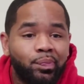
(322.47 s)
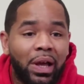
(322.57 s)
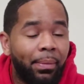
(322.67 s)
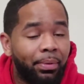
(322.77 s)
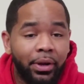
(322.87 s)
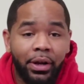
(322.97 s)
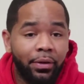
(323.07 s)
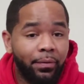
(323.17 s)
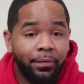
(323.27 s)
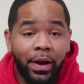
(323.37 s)
I put a
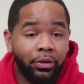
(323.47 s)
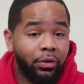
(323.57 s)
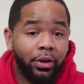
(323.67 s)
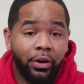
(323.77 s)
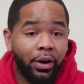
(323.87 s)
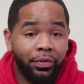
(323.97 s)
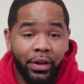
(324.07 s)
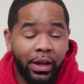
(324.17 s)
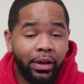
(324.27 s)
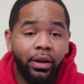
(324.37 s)
different factory on there out the
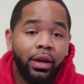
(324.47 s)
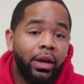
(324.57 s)
gate.